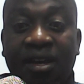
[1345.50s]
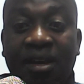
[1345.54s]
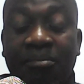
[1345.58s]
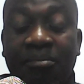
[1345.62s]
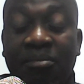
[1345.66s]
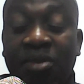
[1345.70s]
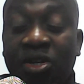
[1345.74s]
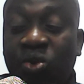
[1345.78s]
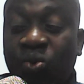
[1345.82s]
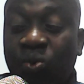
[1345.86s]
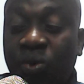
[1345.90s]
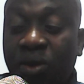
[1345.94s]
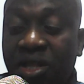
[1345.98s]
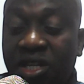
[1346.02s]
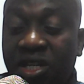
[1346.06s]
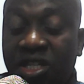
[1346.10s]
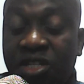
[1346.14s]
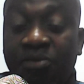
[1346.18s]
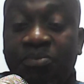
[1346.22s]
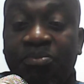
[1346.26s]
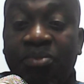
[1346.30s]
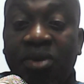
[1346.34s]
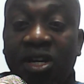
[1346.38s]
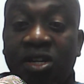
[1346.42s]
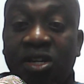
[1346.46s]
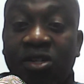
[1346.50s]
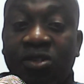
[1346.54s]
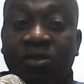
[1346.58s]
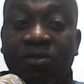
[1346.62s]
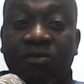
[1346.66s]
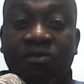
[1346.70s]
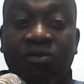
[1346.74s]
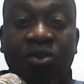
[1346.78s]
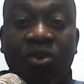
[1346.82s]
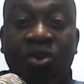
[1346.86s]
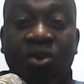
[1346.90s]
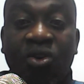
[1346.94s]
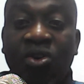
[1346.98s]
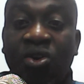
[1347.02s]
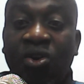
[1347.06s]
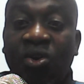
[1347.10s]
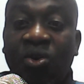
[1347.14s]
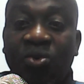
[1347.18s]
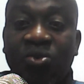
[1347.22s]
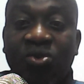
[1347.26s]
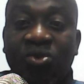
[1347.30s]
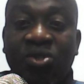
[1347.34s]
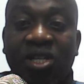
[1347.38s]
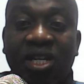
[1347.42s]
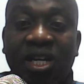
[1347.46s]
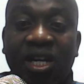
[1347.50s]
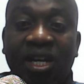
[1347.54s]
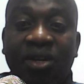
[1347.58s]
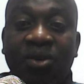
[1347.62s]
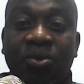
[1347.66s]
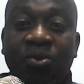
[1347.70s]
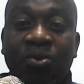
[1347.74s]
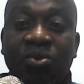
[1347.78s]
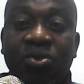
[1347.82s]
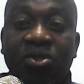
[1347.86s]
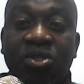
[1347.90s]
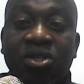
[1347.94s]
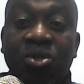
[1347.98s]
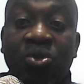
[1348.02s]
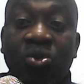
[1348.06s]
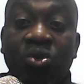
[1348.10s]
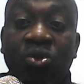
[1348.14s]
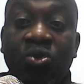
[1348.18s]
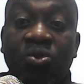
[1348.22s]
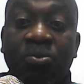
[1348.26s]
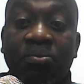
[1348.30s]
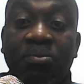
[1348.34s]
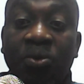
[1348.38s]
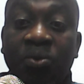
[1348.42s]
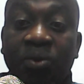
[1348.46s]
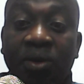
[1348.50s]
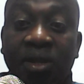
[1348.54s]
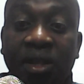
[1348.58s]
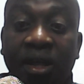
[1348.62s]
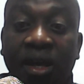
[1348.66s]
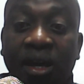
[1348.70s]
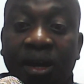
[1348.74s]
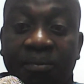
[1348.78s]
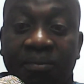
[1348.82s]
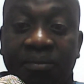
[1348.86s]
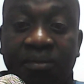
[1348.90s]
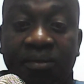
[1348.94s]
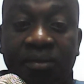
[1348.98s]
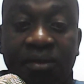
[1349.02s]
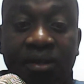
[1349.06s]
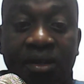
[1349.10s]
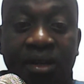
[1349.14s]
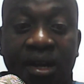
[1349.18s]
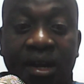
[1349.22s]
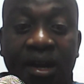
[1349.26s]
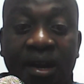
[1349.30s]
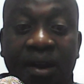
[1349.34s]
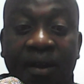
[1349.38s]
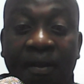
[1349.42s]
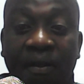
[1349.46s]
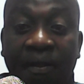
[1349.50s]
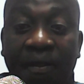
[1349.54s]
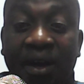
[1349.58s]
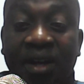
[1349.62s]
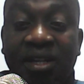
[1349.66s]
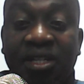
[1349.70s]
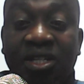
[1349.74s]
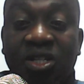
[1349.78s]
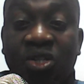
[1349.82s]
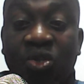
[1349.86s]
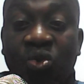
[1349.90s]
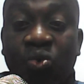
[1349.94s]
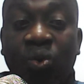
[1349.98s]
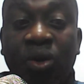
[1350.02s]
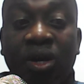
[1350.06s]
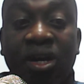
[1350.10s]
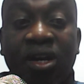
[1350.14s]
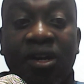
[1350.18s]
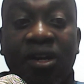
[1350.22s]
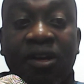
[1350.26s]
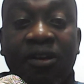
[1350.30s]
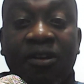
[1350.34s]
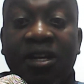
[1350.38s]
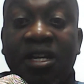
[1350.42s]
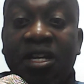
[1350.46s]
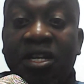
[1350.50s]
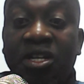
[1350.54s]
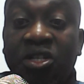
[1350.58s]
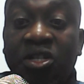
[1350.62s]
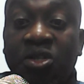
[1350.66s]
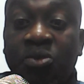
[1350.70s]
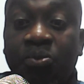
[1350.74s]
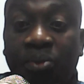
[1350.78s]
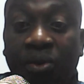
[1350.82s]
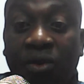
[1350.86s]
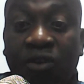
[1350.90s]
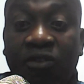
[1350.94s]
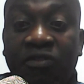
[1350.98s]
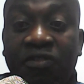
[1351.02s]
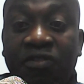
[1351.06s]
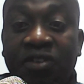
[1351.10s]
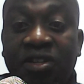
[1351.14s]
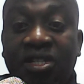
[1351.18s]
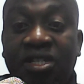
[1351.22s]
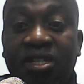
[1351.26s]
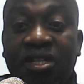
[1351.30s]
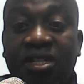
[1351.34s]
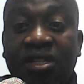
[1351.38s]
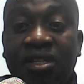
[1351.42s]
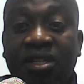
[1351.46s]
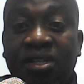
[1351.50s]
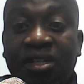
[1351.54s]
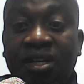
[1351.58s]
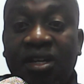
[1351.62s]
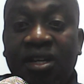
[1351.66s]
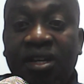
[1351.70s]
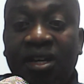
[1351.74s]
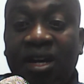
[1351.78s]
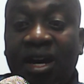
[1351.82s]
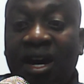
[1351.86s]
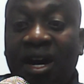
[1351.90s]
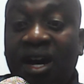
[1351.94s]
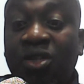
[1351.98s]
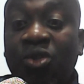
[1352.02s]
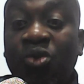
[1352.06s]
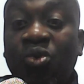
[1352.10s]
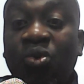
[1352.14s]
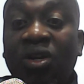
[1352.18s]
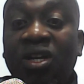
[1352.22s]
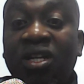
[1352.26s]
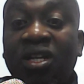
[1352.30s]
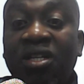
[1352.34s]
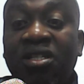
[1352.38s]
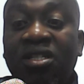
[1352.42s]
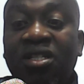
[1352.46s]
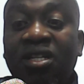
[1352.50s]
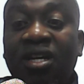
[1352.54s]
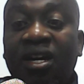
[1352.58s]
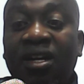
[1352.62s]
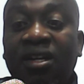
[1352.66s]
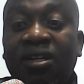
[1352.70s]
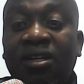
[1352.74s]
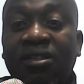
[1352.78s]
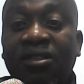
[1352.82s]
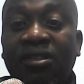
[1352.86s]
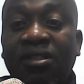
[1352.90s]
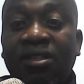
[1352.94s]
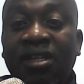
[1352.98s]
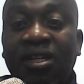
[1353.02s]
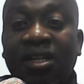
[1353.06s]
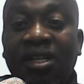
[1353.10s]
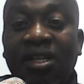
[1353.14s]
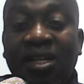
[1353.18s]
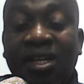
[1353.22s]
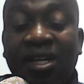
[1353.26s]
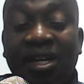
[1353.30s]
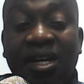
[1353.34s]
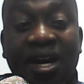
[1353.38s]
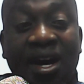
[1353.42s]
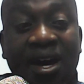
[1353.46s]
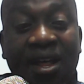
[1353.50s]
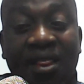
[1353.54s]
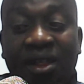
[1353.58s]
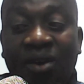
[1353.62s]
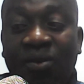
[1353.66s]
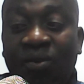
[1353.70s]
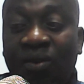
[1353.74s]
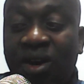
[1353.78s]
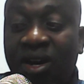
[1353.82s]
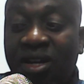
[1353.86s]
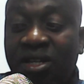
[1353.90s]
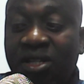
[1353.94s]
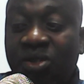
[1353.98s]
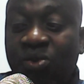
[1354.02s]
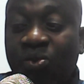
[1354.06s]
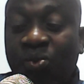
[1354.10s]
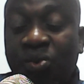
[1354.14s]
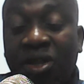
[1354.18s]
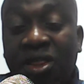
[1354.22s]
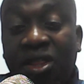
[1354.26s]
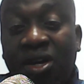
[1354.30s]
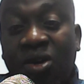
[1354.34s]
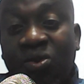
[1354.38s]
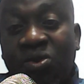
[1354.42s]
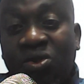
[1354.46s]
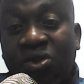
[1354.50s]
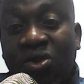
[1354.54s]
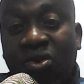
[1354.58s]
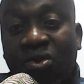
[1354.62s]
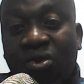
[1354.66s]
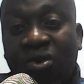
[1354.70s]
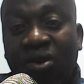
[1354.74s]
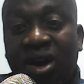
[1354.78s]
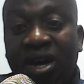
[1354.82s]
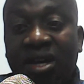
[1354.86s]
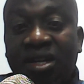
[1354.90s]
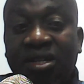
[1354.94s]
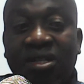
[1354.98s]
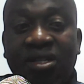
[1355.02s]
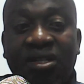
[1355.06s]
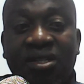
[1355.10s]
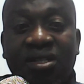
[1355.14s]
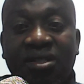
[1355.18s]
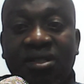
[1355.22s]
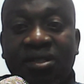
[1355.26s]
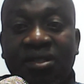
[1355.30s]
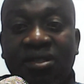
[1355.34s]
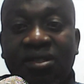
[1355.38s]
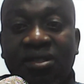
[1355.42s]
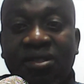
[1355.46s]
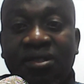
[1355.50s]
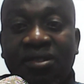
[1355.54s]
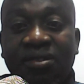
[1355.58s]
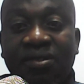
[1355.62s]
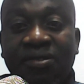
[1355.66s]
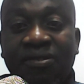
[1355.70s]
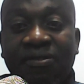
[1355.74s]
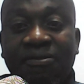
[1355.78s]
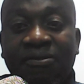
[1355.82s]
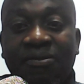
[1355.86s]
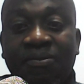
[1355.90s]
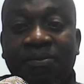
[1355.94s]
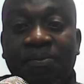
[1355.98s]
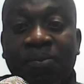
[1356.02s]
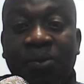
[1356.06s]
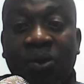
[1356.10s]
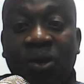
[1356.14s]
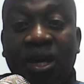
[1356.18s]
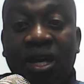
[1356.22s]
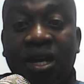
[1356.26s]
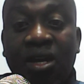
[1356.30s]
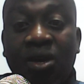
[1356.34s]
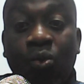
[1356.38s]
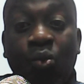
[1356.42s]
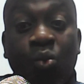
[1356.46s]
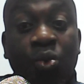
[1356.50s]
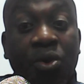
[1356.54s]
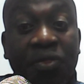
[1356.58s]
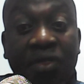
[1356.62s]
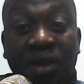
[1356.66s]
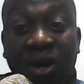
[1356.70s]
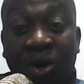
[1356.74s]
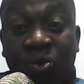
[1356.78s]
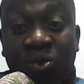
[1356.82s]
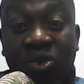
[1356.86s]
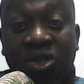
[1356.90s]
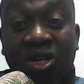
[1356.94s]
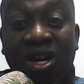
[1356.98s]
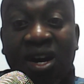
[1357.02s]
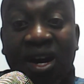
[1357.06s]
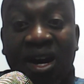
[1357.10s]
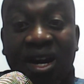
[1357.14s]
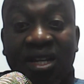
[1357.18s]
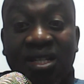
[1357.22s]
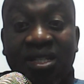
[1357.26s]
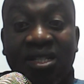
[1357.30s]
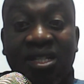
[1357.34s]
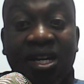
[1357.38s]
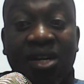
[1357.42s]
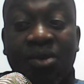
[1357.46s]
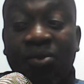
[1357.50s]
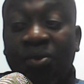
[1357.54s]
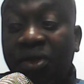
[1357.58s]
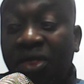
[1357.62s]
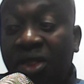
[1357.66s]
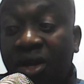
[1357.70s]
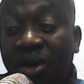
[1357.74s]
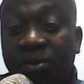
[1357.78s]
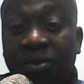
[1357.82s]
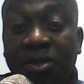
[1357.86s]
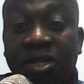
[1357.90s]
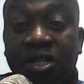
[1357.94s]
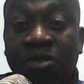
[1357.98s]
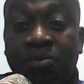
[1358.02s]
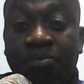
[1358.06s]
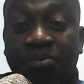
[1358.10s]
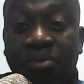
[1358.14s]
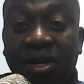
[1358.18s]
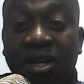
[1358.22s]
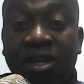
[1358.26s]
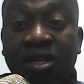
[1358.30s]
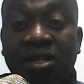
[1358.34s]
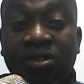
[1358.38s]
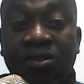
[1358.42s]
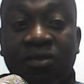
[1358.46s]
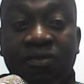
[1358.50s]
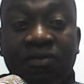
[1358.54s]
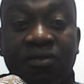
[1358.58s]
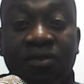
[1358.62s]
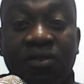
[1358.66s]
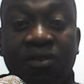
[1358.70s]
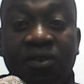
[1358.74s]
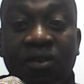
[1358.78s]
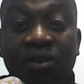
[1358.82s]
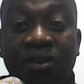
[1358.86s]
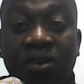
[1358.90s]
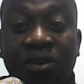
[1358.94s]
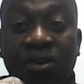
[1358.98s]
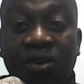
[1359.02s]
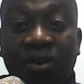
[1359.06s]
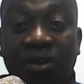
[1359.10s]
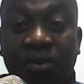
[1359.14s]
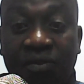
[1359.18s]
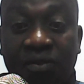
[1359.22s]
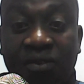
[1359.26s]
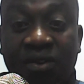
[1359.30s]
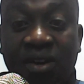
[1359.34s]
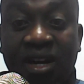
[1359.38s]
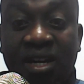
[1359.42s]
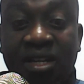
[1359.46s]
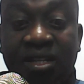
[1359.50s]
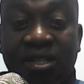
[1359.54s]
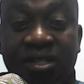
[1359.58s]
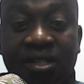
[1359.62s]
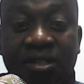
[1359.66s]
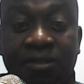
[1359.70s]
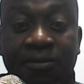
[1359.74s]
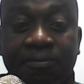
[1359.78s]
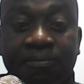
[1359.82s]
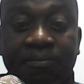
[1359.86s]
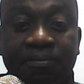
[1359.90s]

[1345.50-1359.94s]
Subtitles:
But when the Spirit of God constantly continues to be with him, that is when his prophecy actually stands. In other words, without Christ, okay, without Christ and without the Spirit of Christ,